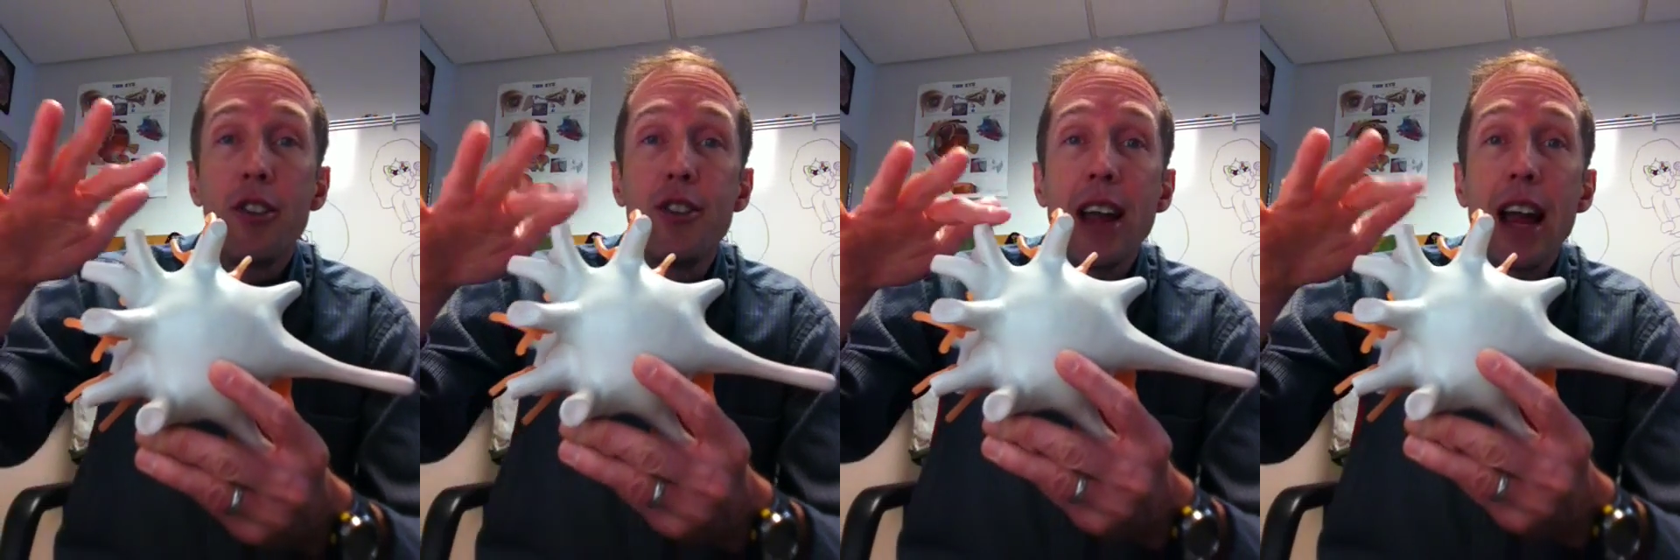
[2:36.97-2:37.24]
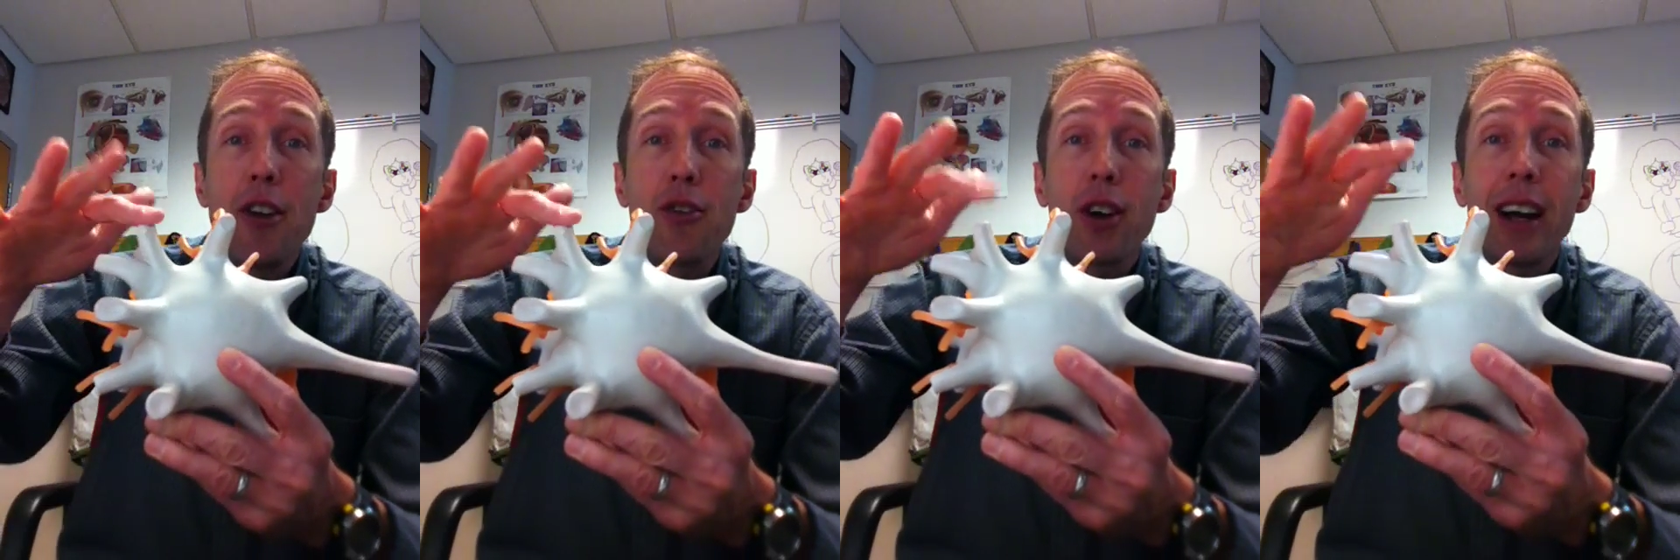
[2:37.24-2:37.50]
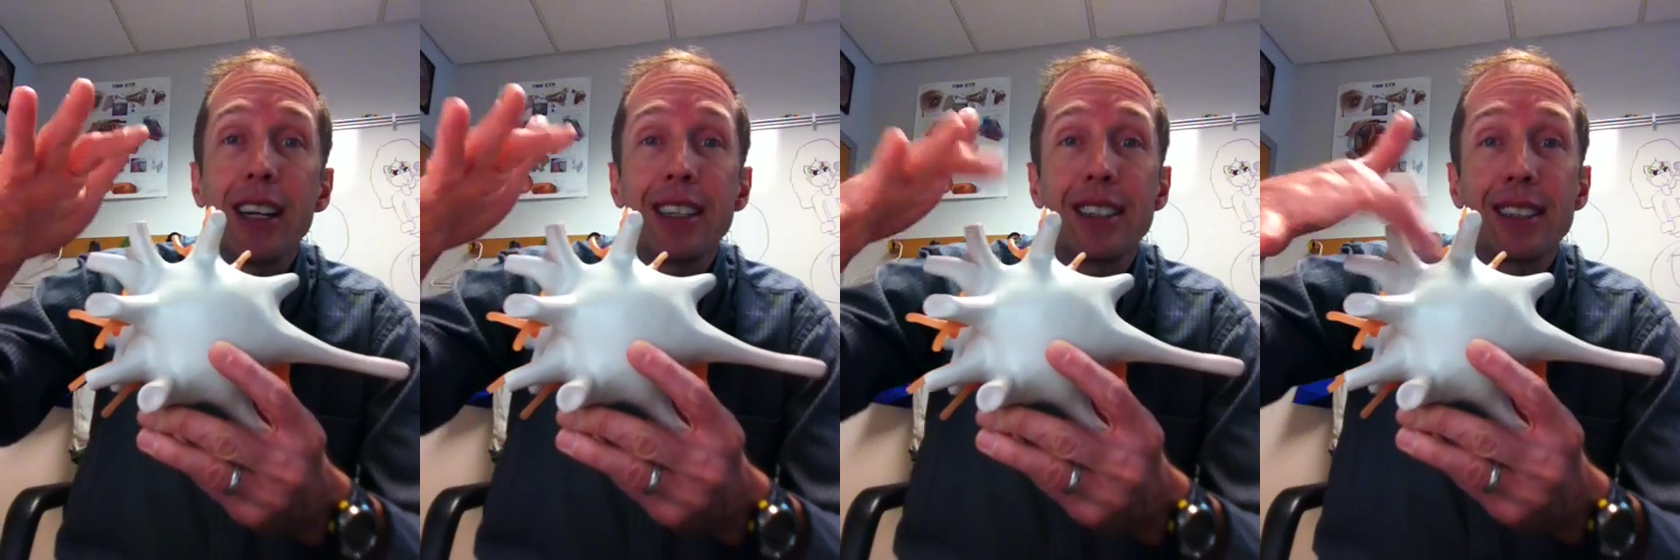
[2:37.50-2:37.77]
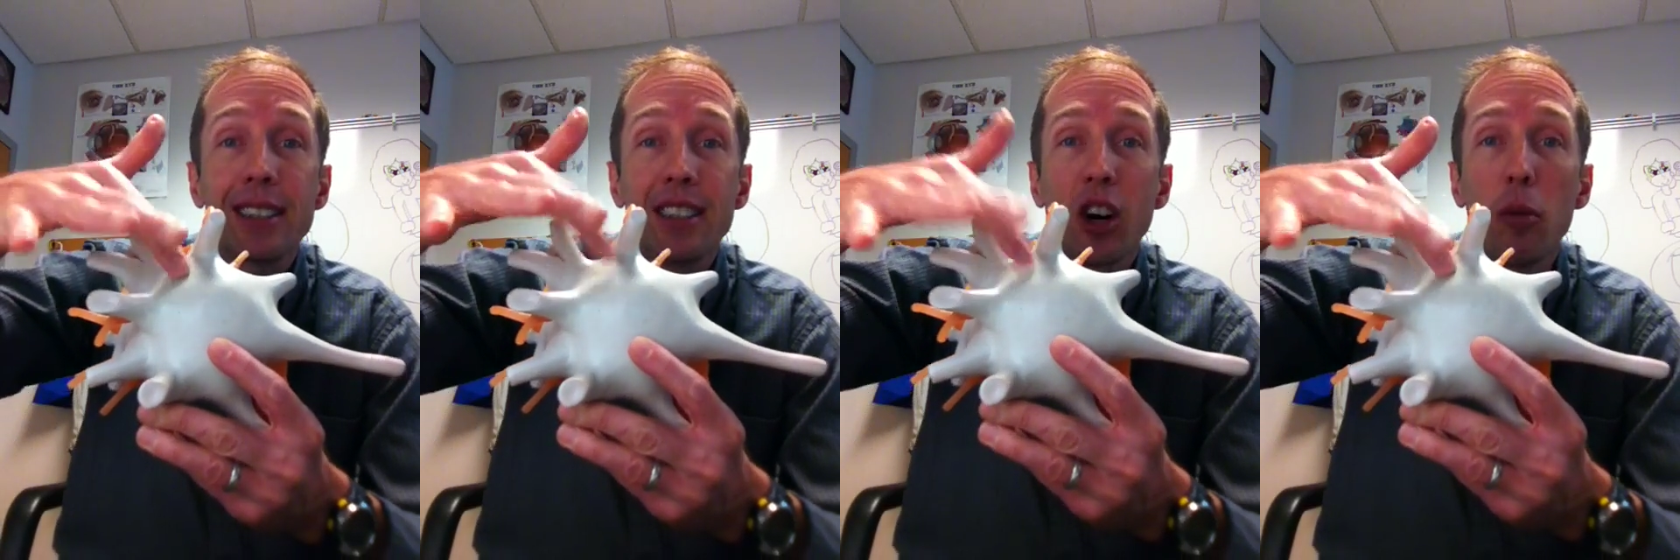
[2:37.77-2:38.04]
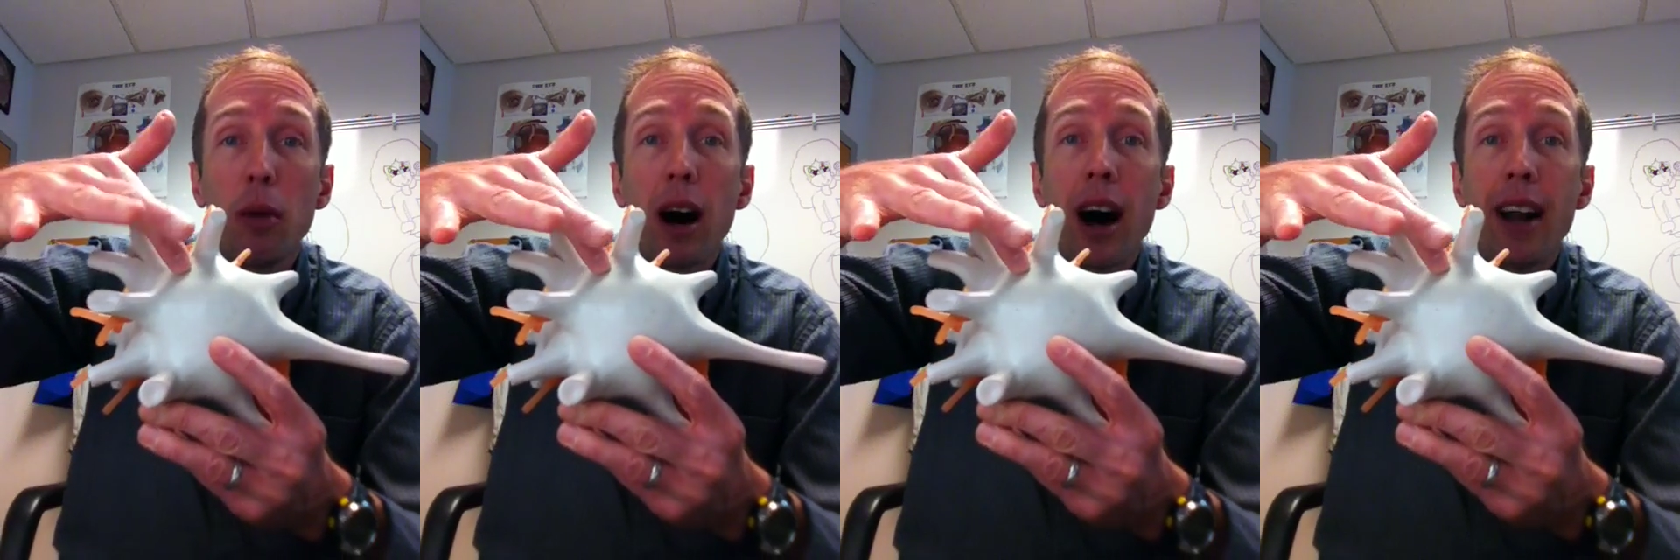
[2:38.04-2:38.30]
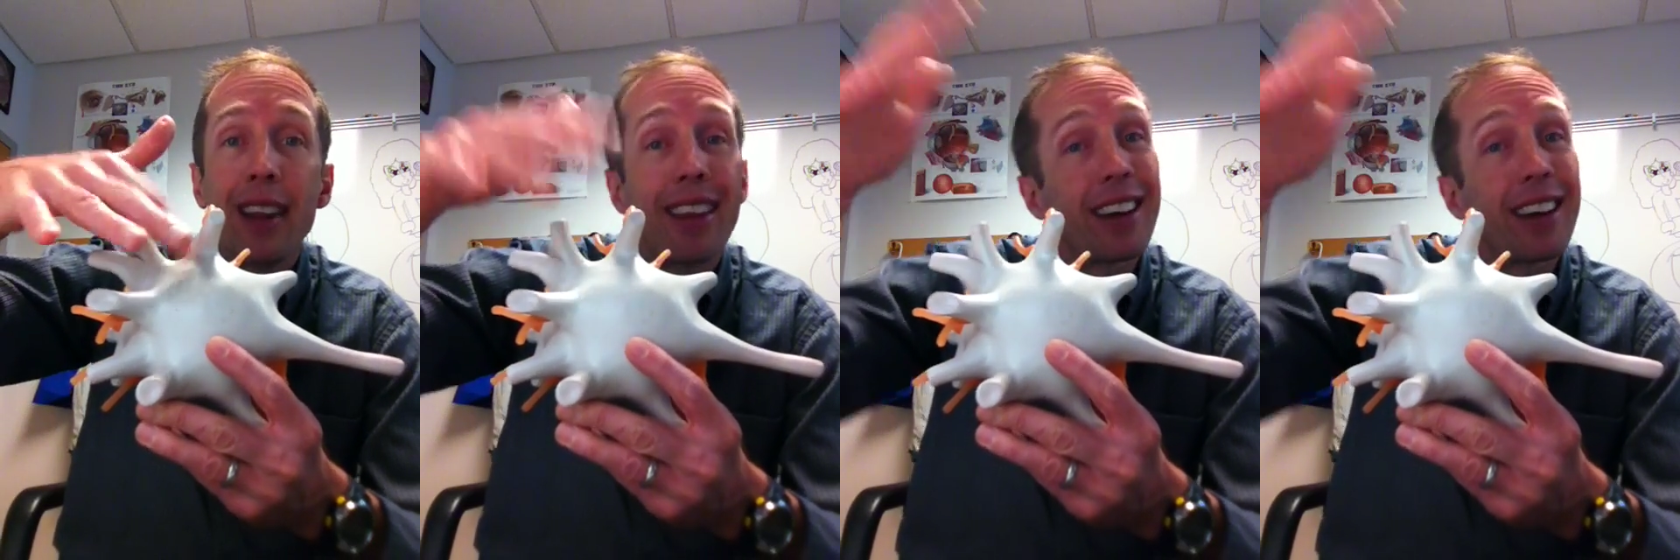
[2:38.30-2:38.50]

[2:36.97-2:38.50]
dendrites, cell body,